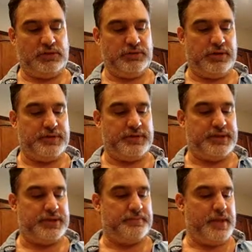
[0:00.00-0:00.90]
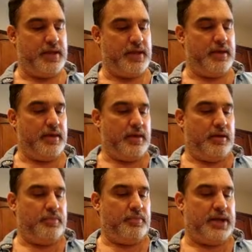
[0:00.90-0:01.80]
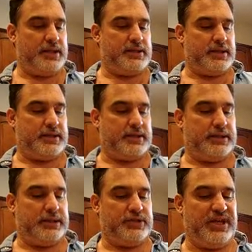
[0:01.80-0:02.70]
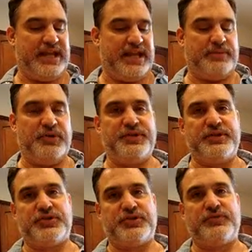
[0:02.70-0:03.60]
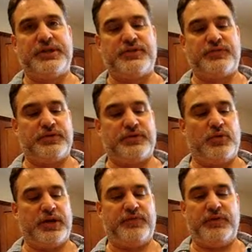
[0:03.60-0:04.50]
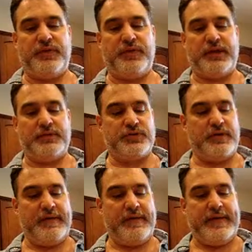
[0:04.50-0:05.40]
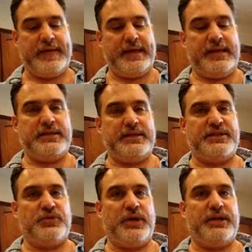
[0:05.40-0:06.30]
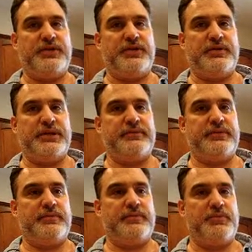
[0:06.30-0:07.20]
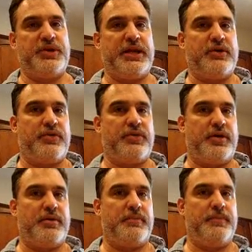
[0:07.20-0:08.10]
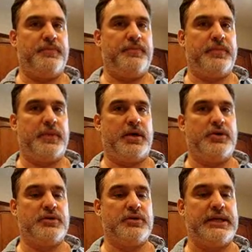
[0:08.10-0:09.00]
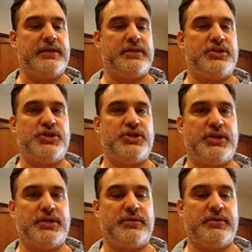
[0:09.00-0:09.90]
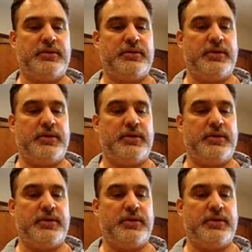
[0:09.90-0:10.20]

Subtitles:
glucose in them. But so you end up using a syringe for quite a few things. That's the way to do it. Remember, you get your thumb underneath the chin